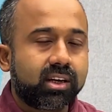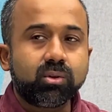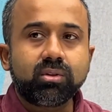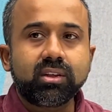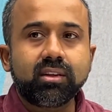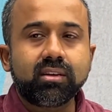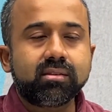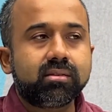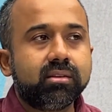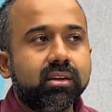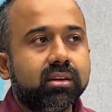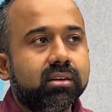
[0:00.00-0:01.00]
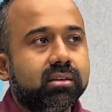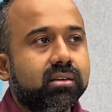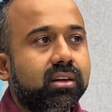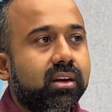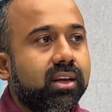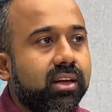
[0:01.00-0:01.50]
I don't think they're a
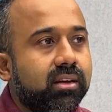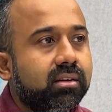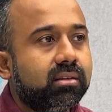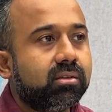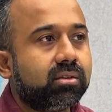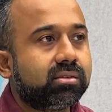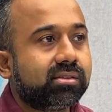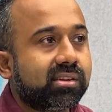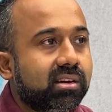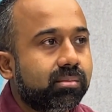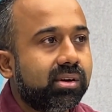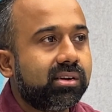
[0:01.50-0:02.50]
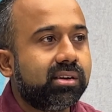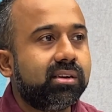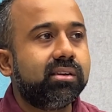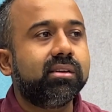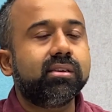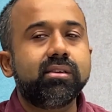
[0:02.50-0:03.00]
green or
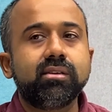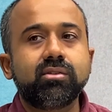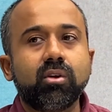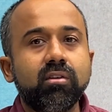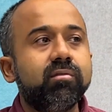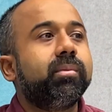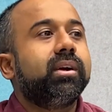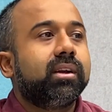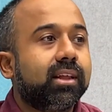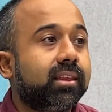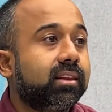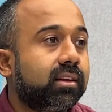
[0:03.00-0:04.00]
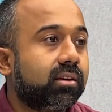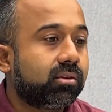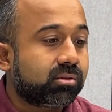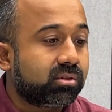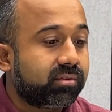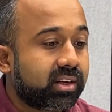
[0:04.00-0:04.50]
sustainability solve, but I think they're
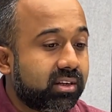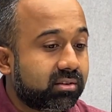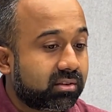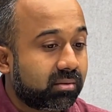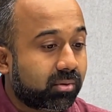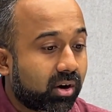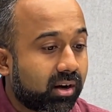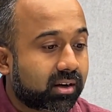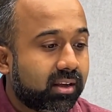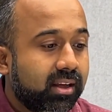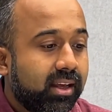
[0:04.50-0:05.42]
also a very interesting product.